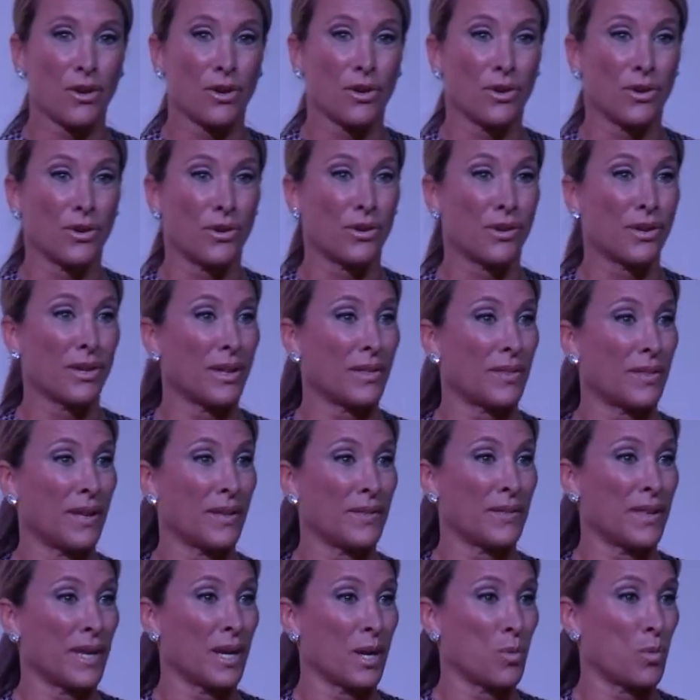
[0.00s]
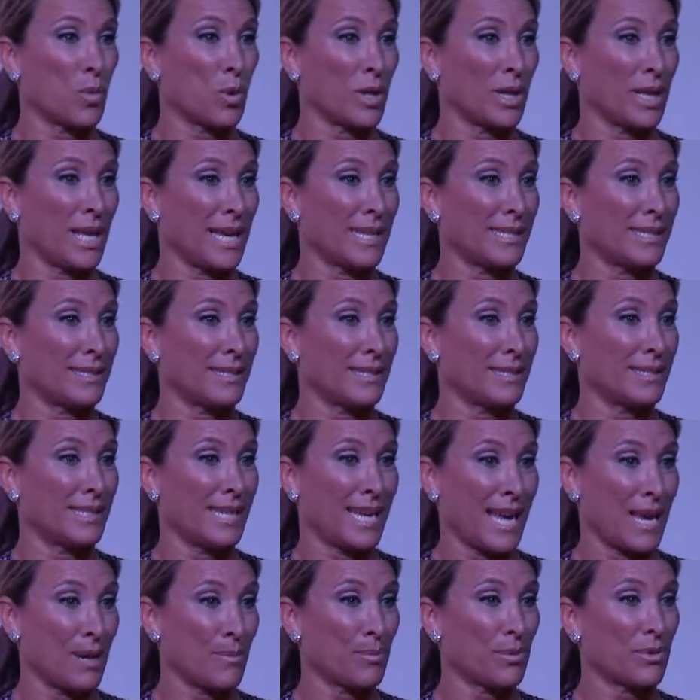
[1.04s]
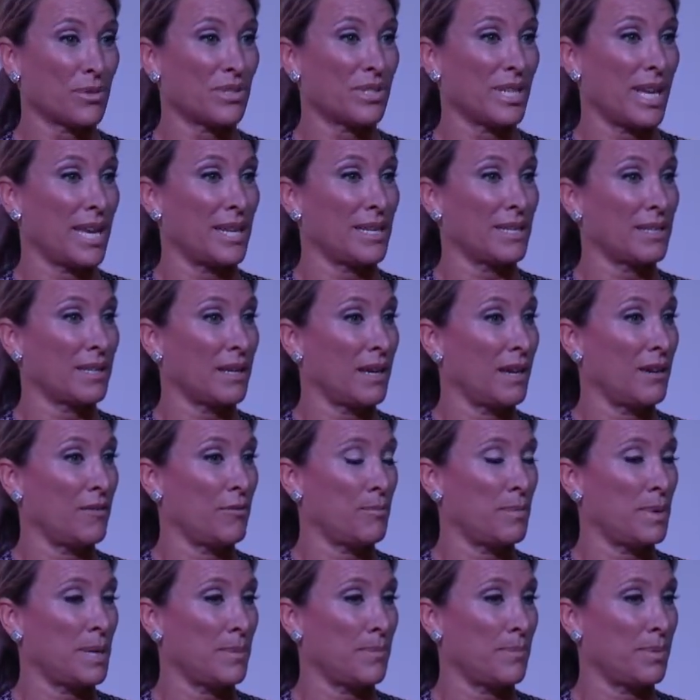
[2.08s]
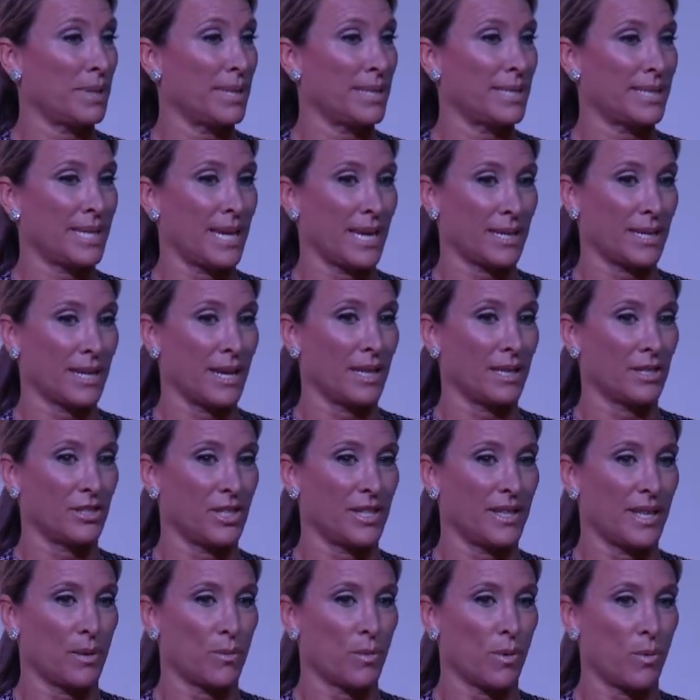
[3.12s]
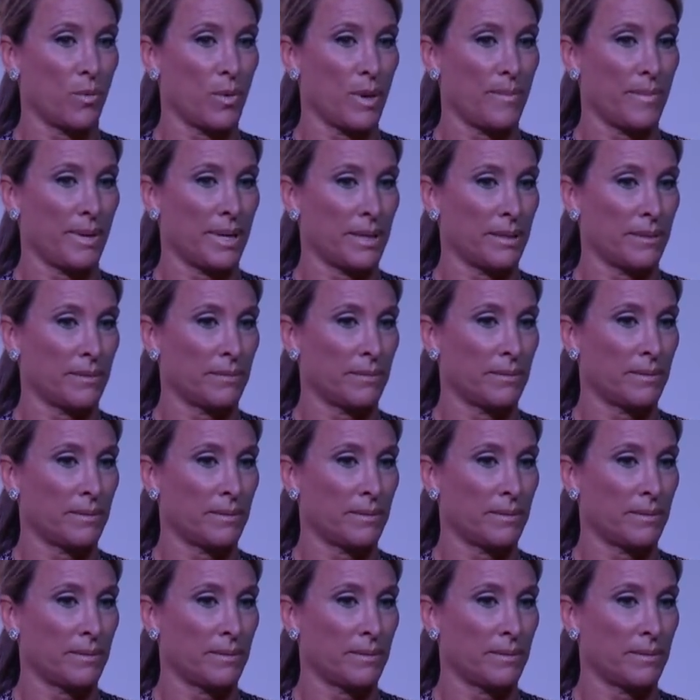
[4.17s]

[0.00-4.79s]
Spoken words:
heard that there were less than 10% of people in technology that were women.